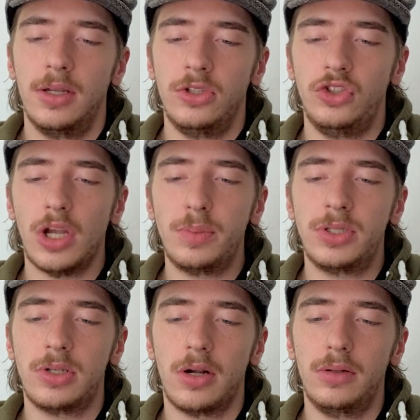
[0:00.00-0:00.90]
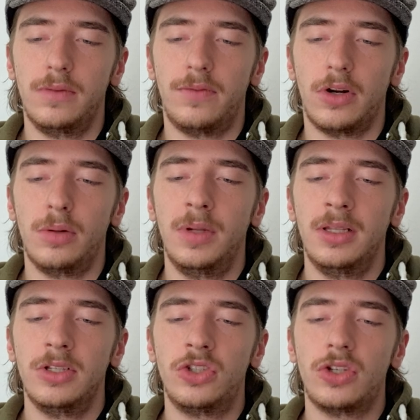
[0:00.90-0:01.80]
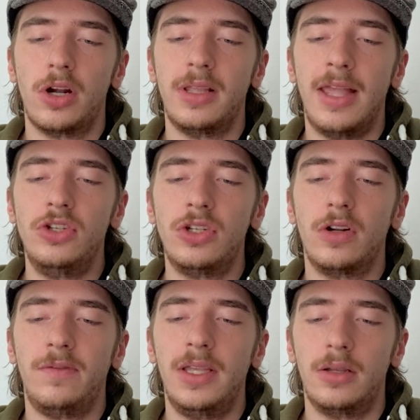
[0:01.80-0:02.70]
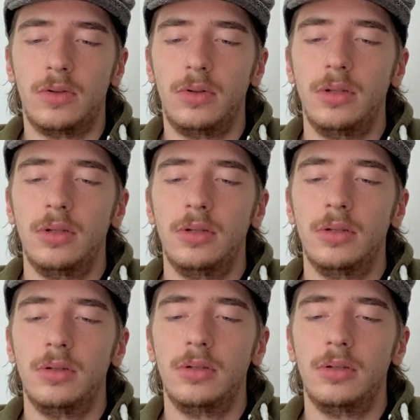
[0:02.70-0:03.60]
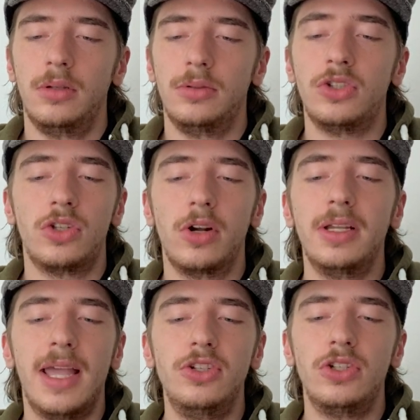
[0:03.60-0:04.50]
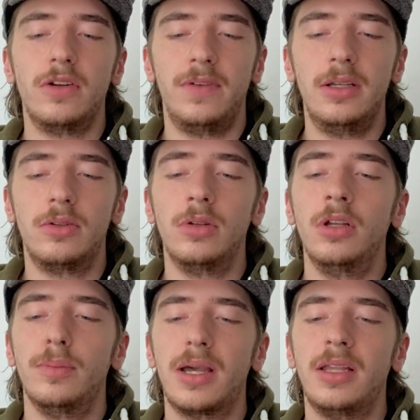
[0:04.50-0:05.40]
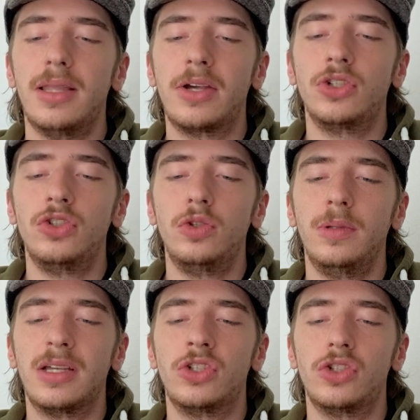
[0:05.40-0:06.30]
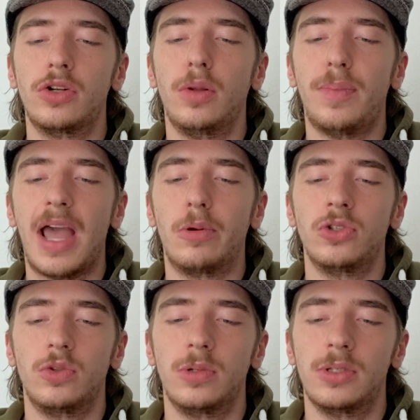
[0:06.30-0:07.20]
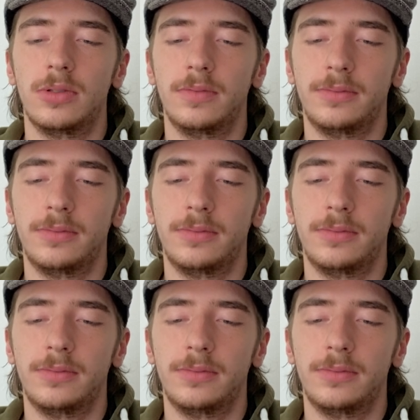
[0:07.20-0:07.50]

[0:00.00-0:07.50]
Jump start, verb, to start an engine or vehicle. To start an engine or vehicle by connection to an external power source.